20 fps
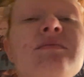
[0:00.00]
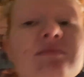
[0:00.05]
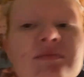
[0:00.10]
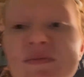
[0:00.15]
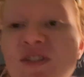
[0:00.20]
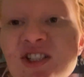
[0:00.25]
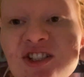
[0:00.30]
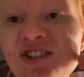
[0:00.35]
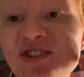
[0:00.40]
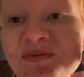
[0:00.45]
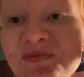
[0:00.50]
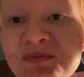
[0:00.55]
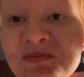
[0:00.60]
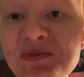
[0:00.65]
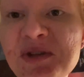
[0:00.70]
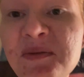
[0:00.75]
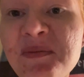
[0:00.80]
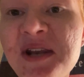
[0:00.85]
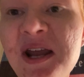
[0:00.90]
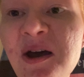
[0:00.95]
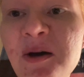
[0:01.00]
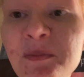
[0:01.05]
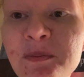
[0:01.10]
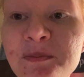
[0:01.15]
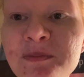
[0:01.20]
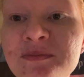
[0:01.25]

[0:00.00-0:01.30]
Just let me know.